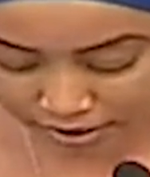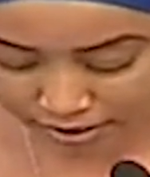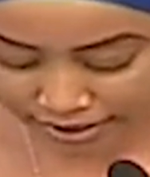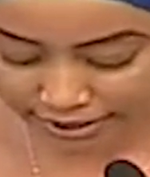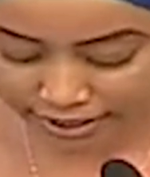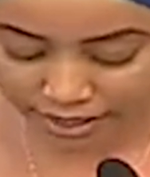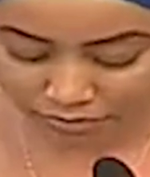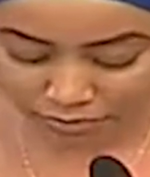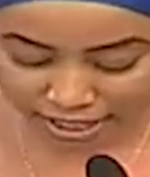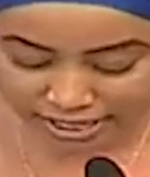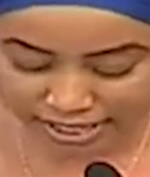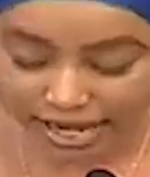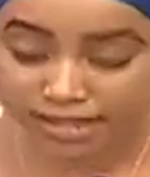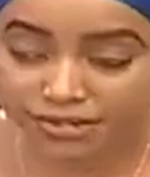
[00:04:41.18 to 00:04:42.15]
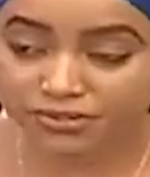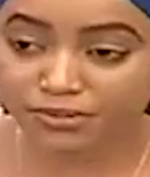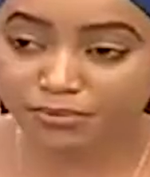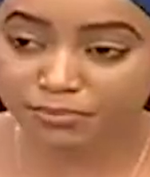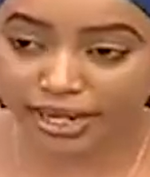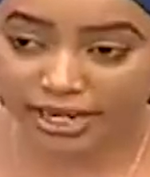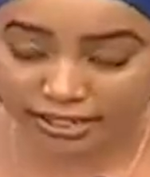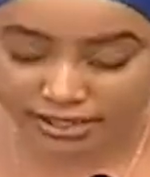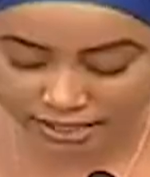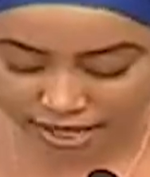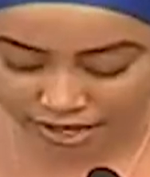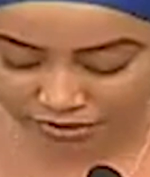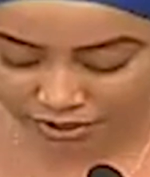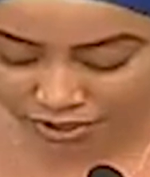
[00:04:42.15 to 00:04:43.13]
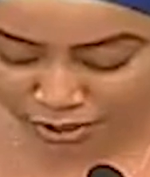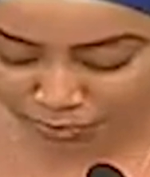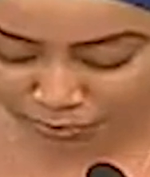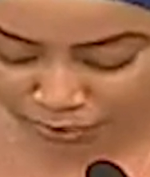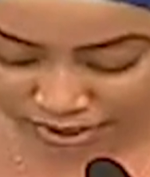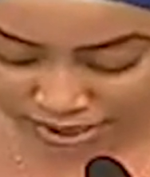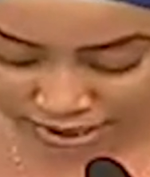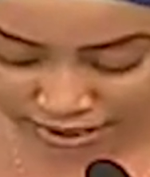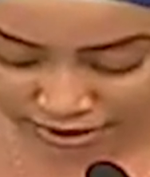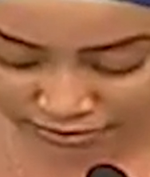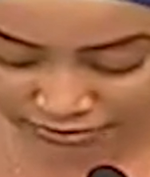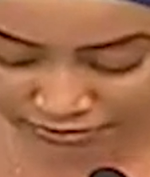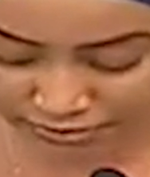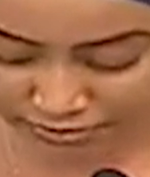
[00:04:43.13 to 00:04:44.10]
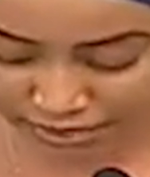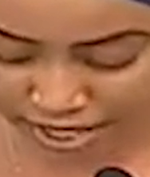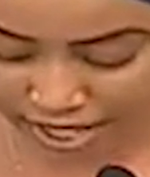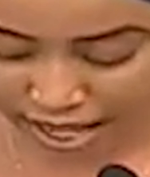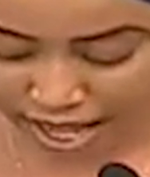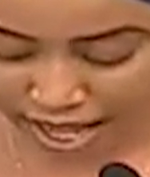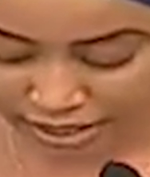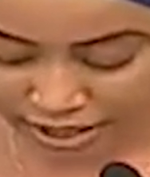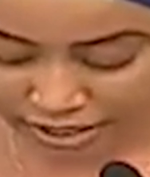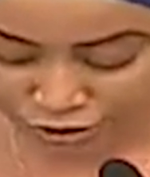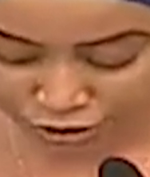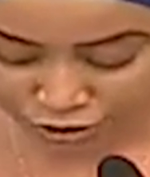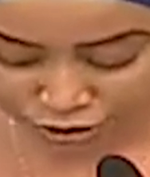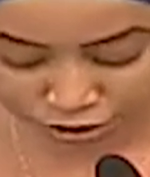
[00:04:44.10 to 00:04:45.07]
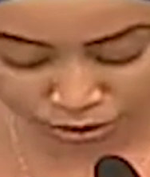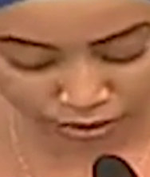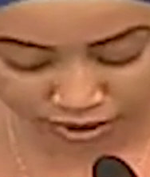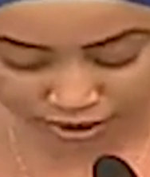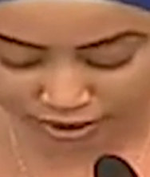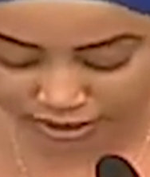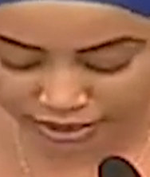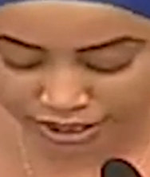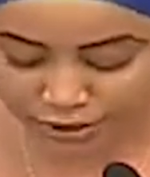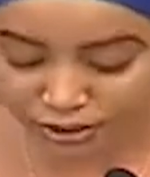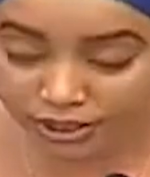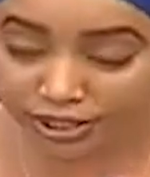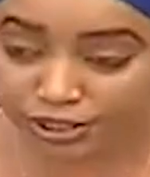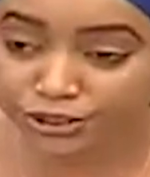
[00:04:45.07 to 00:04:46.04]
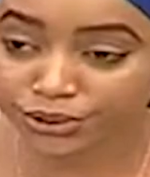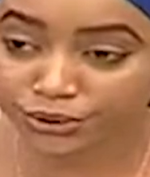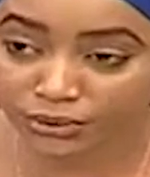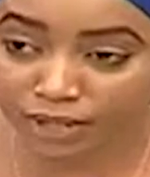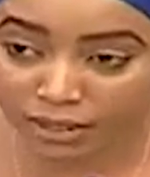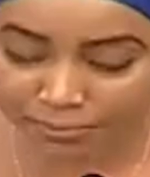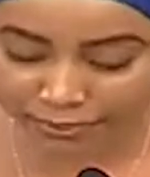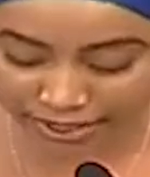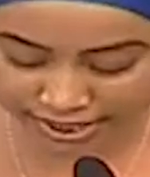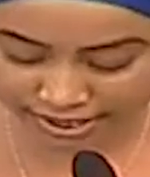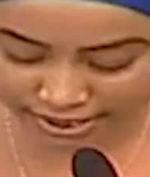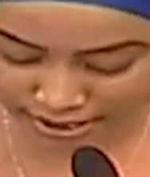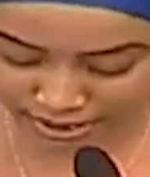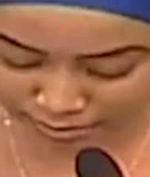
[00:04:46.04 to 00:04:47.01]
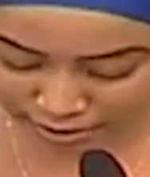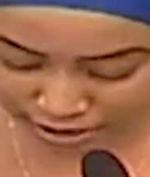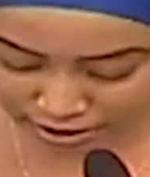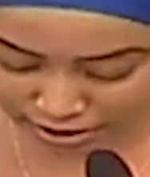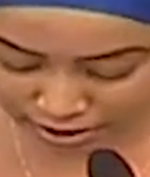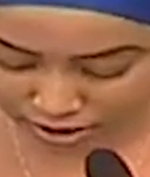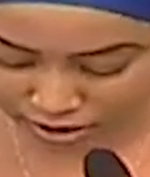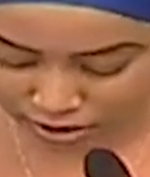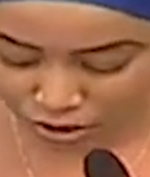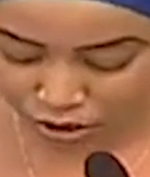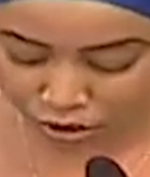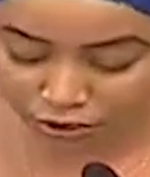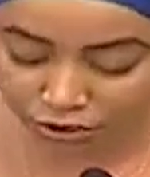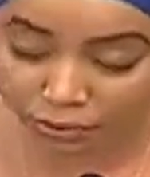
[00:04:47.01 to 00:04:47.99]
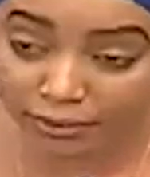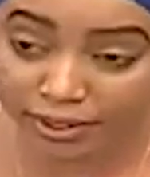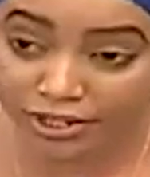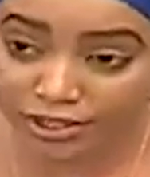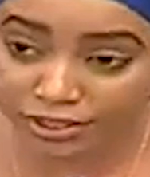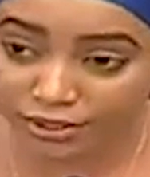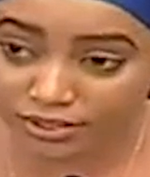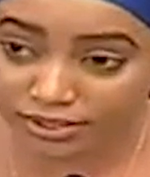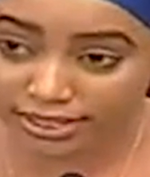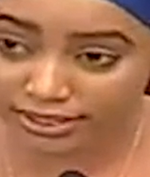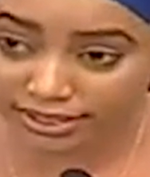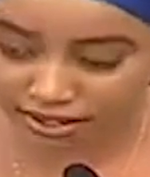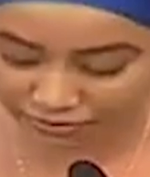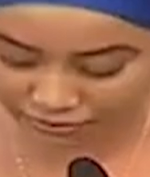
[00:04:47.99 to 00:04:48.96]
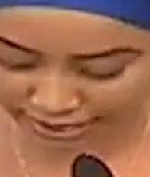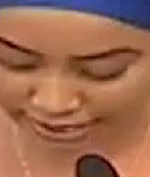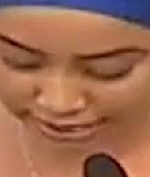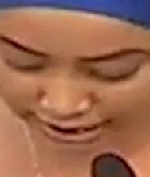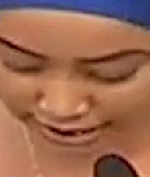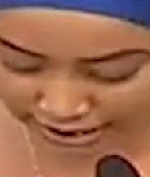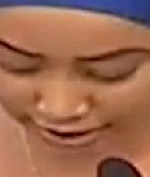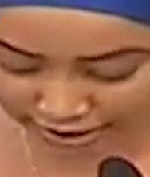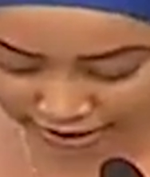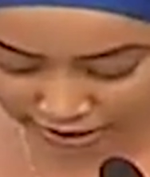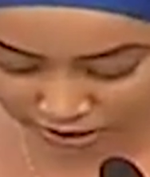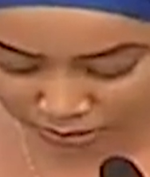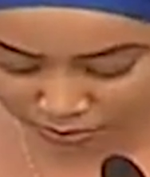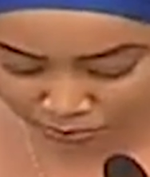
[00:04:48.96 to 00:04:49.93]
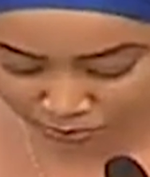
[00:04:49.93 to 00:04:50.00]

the government has remained unresponsive, and as usual, it will issue a press statement on operations in the affected area.